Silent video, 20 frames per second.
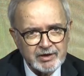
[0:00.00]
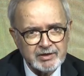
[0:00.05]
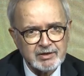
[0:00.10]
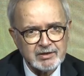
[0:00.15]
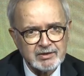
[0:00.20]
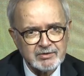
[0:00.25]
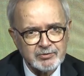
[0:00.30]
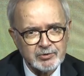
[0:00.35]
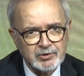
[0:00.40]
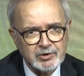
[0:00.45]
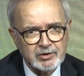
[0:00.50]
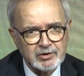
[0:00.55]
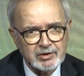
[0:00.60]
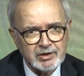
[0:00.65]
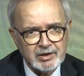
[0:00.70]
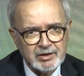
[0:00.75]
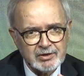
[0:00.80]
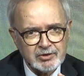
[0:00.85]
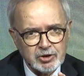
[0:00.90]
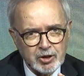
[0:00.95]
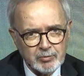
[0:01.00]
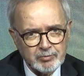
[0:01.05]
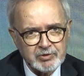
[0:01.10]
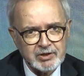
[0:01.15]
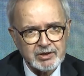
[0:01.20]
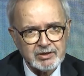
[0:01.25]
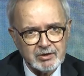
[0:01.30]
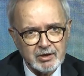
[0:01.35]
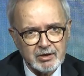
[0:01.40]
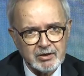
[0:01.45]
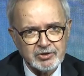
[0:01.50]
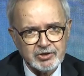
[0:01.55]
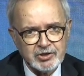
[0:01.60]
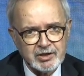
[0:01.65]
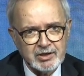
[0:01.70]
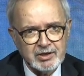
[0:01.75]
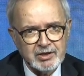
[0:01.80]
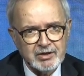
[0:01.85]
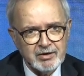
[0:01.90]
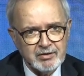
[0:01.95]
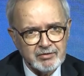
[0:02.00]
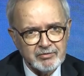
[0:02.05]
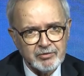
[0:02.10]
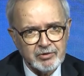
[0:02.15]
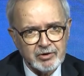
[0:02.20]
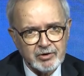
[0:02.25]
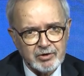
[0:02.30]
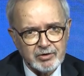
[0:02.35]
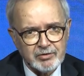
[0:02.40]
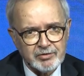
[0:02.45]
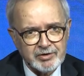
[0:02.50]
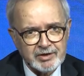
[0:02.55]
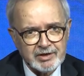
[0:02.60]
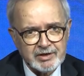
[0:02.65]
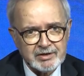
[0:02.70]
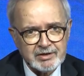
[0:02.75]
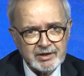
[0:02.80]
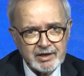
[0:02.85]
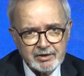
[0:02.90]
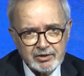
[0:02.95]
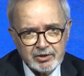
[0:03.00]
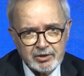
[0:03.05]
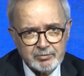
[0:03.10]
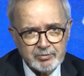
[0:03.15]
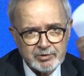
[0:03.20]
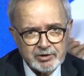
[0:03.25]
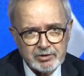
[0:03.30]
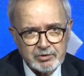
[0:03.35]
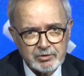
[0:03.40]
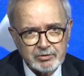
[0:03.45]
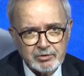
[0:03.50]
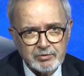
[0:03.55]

for top technology for the entire European Union.